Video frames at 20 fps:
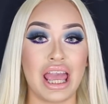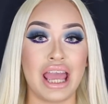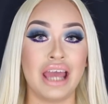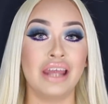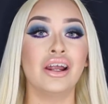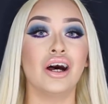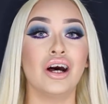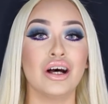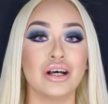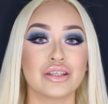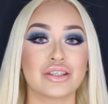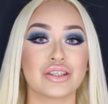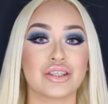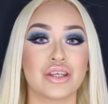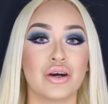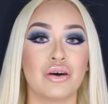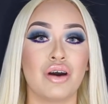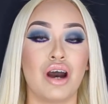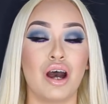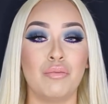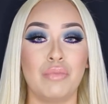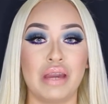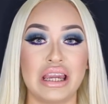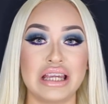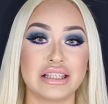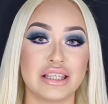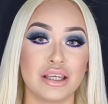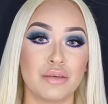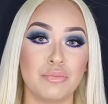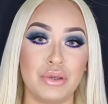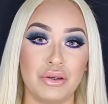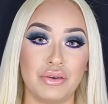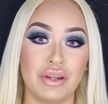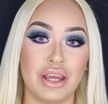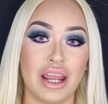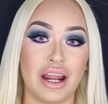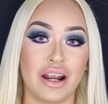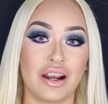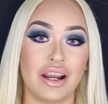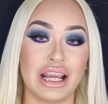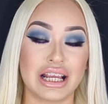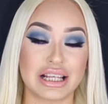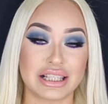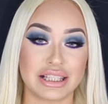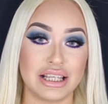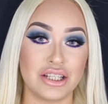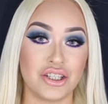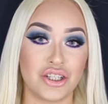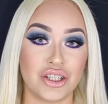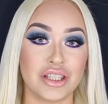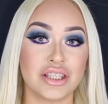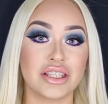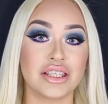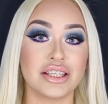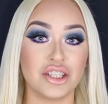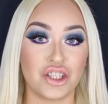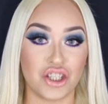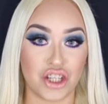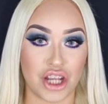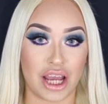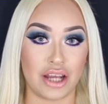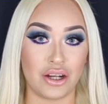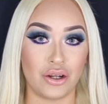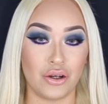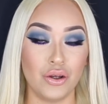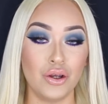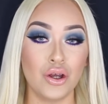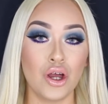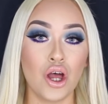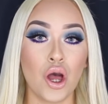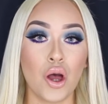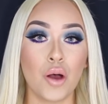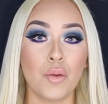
and also Amazing Beauty Hair Extensions channel.